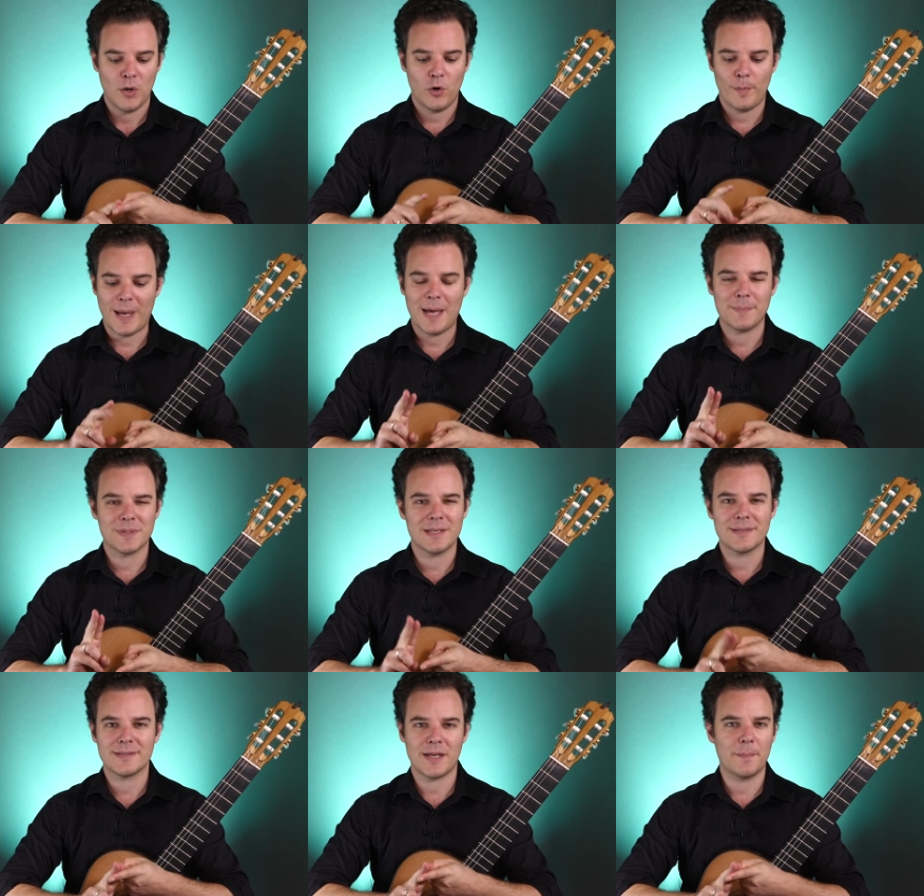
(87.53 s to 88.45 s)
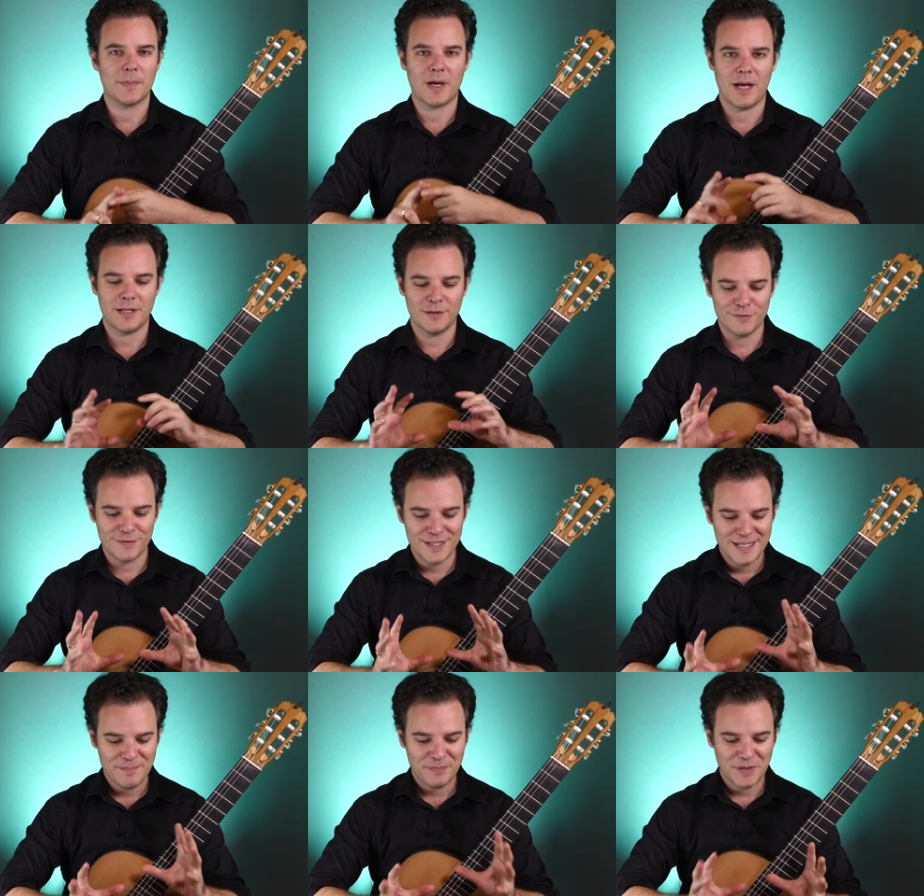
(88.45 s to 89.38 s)
or perhaps there's some kind of
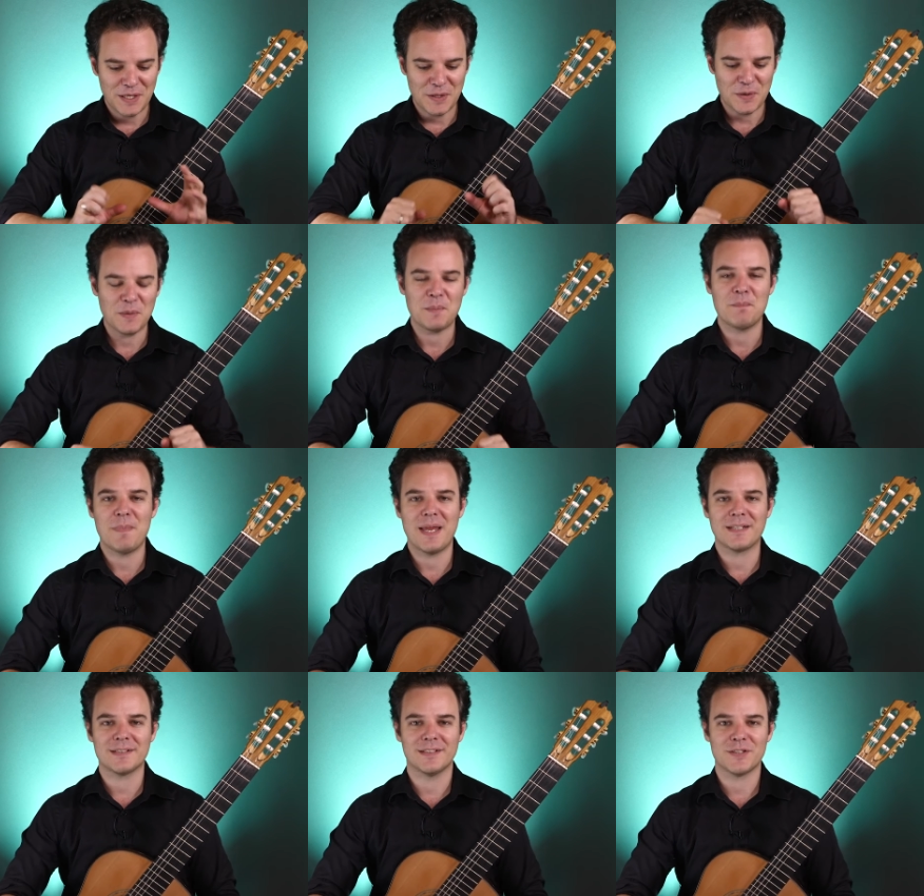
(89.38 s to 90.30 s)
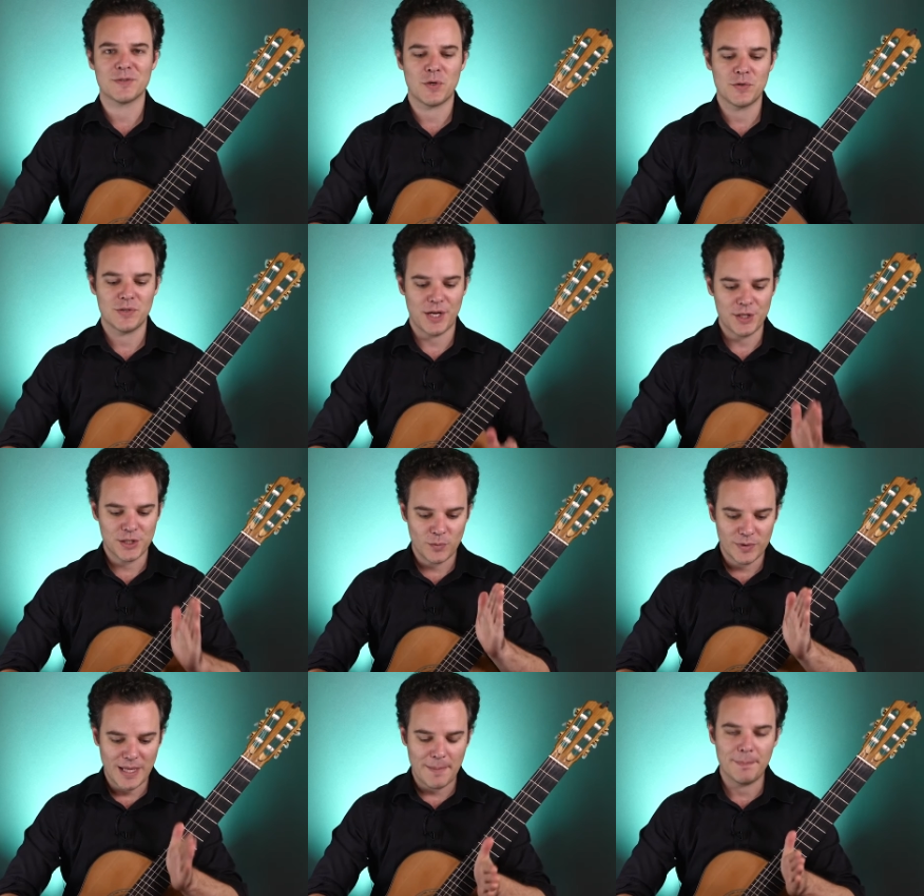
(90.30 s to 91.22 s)
you know, mental
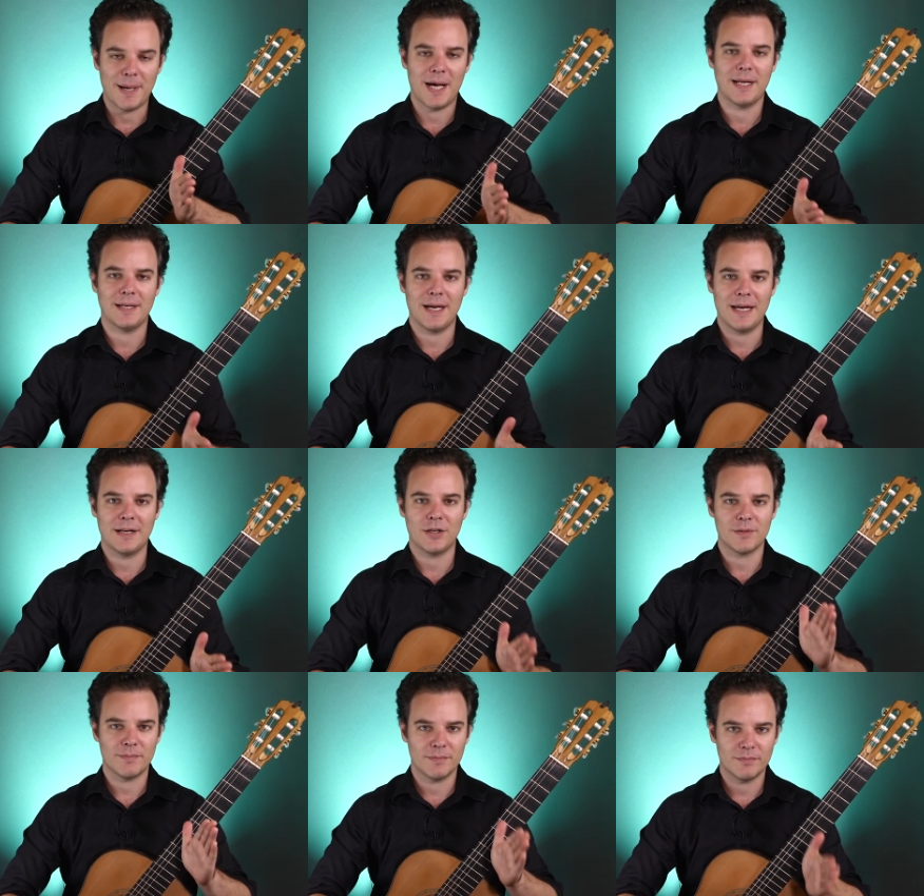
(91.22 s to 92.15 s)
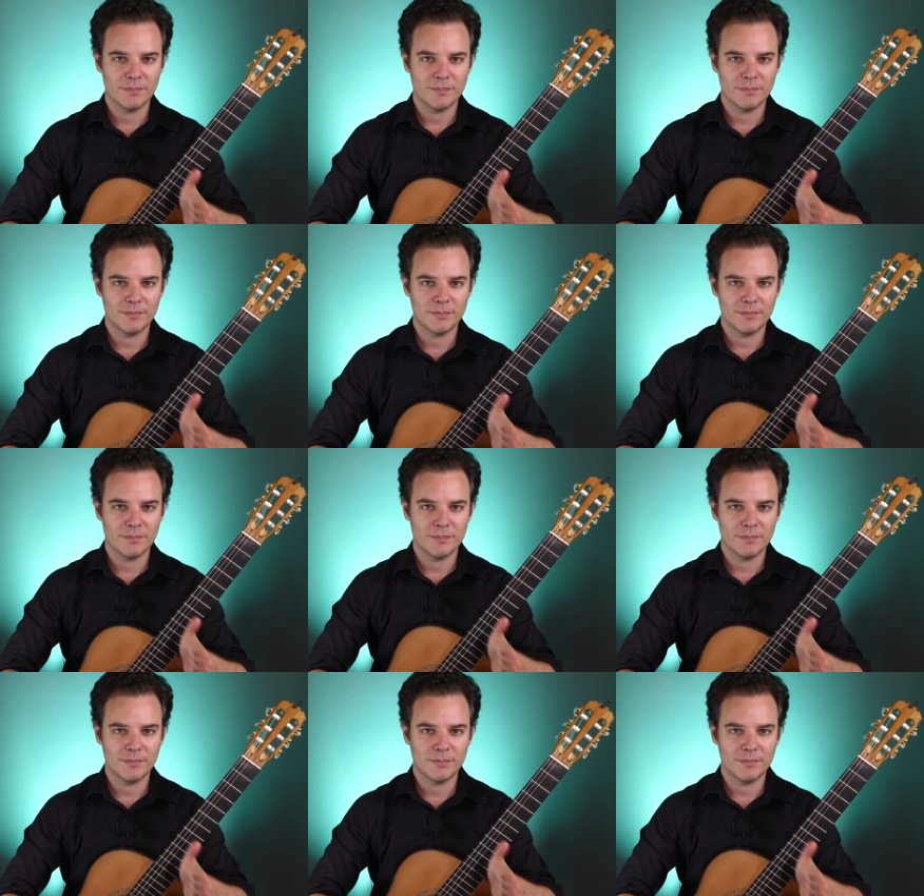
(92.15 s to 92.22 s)
association with that bar line uh,